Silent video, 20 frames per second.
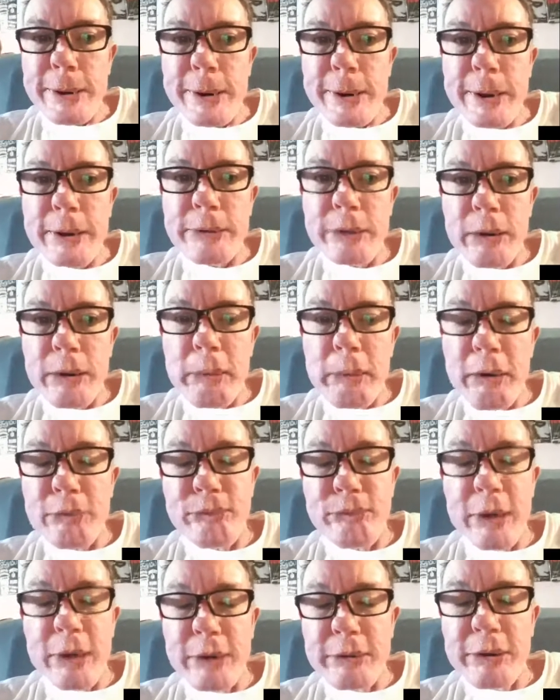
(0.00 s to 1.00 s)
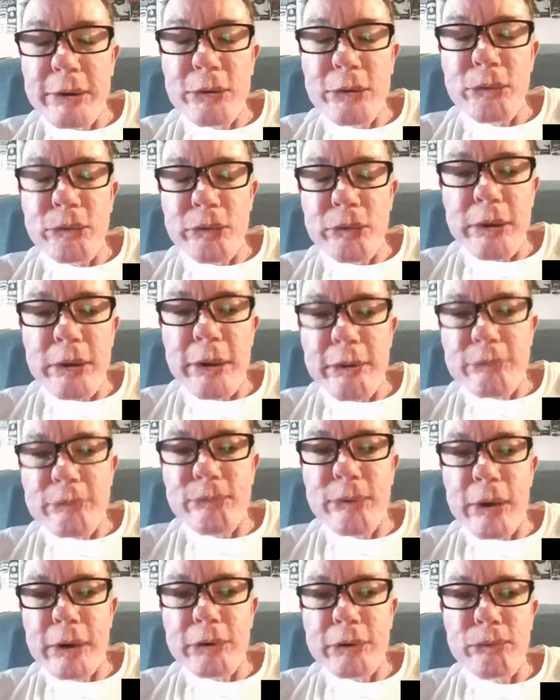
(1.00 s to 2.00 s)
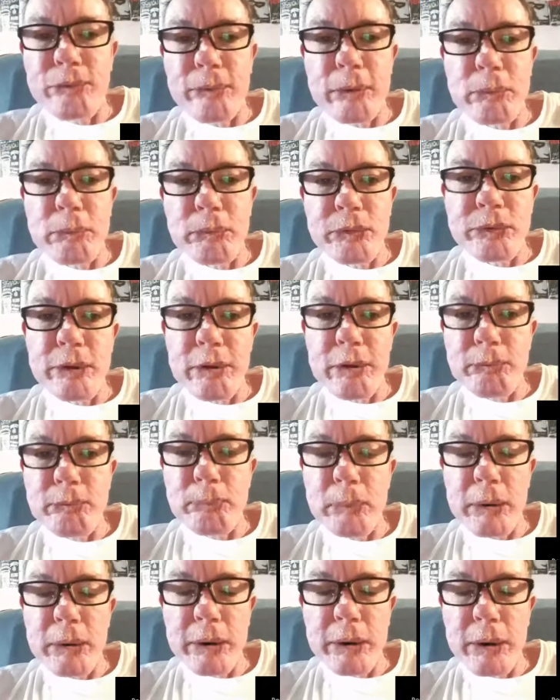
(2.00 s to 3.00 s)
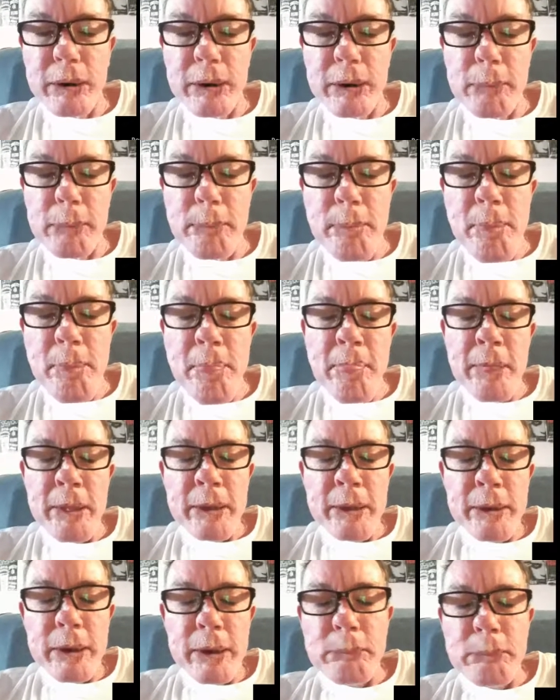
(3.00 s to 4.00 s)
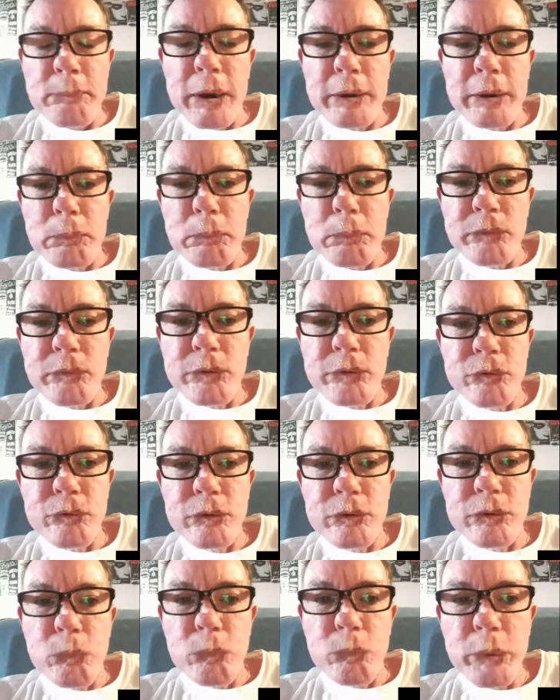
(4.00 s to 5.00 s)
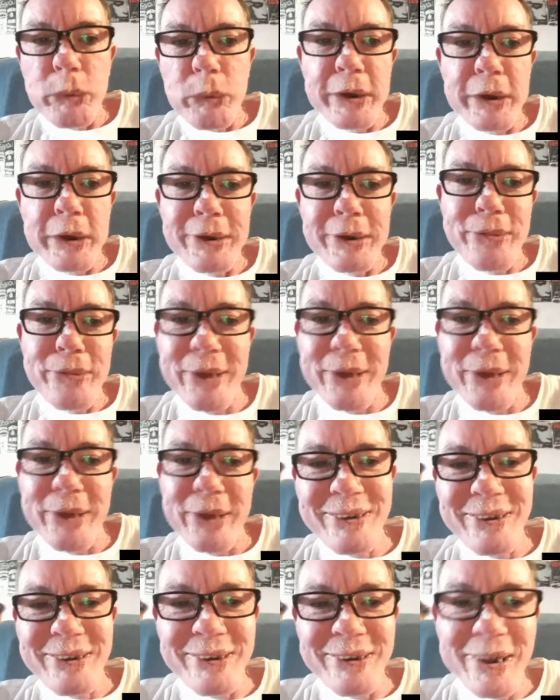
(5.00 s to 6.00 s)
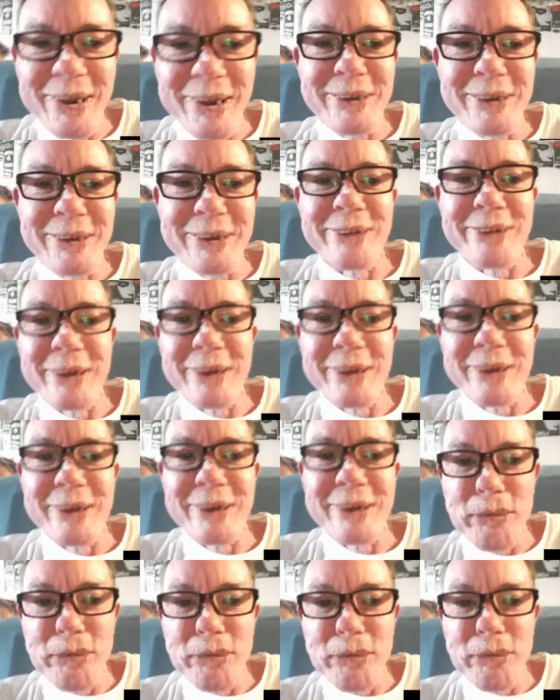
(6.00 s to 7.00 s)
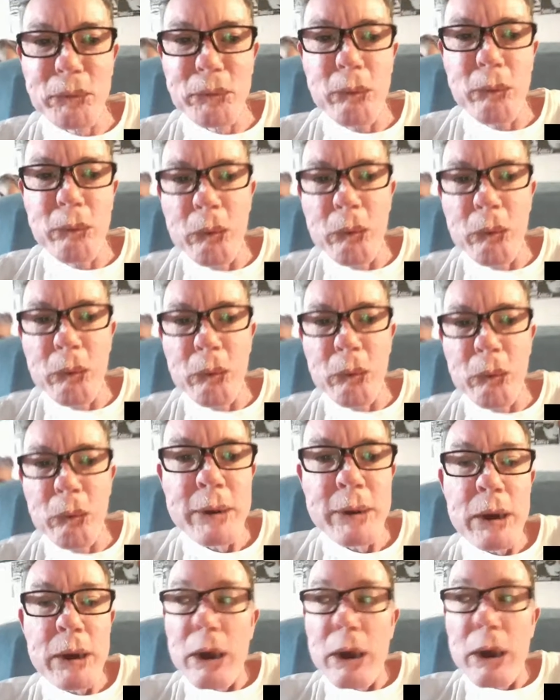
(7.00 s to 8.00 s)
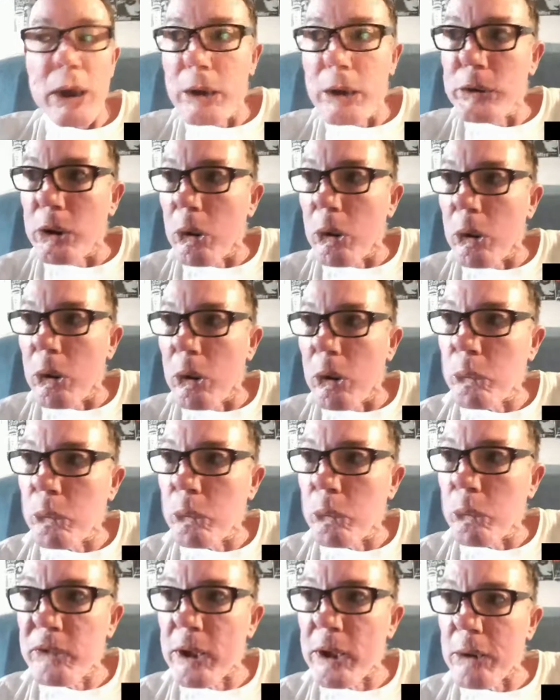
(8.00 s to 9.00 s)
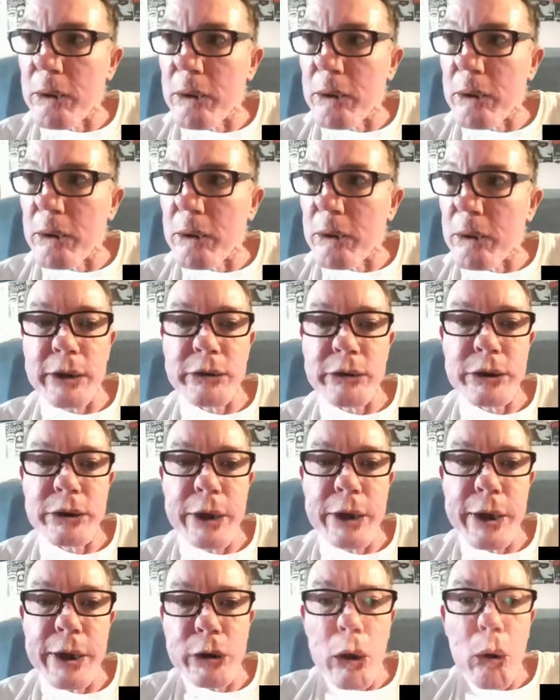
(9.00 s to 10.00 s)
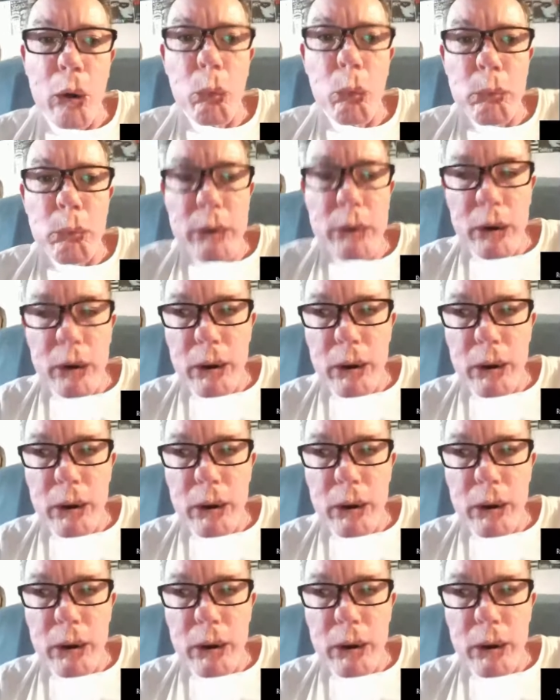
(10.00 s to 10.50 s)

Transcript: and matter of fact, I used a lot of foxworm stuff, but I'm not in a position to win anything today because I got nothing to grow. I'm, in North County, San Diego.